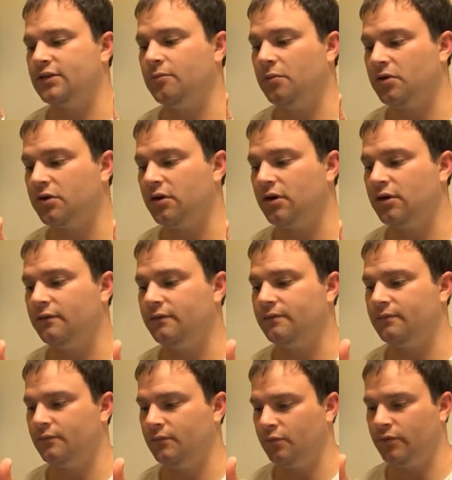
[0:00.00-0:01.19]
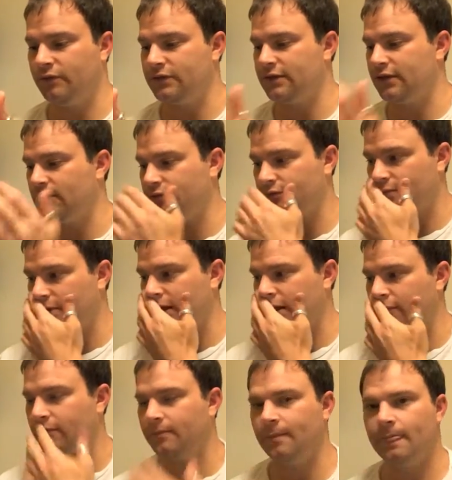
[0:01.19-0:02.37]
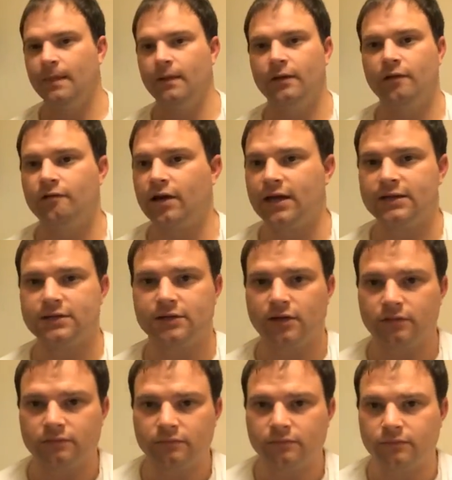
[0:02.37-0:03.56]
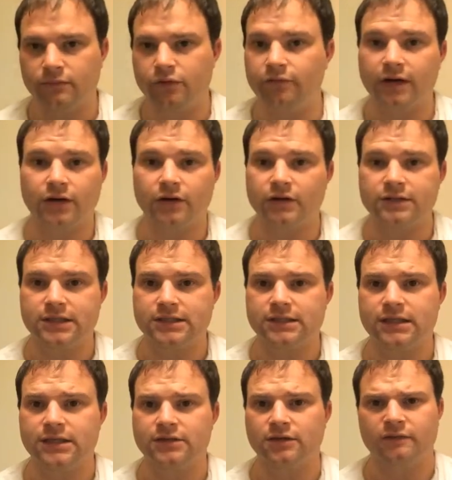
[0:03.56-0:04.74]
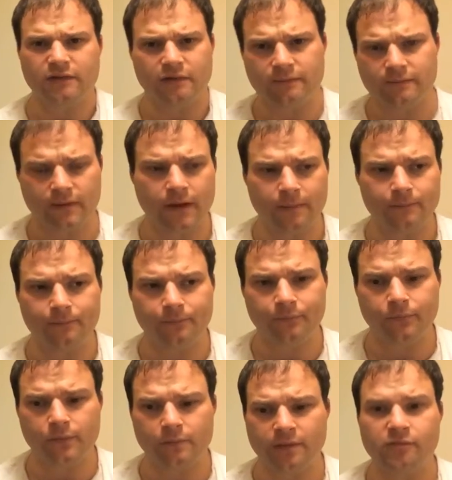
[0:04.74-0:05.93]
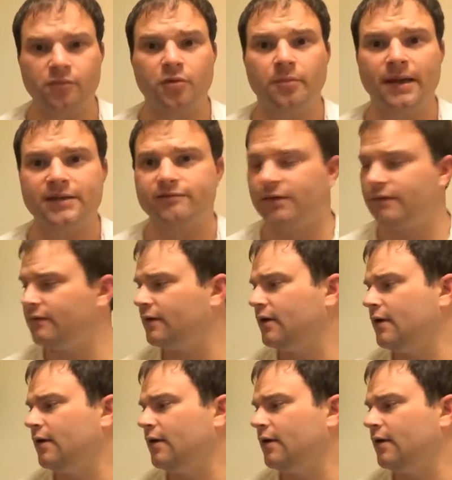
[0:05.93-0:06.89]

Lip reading: You got Modern Love, one of his singles from the album, cracking song. You'll recognise it instantly. It's got a very memorable bass riff.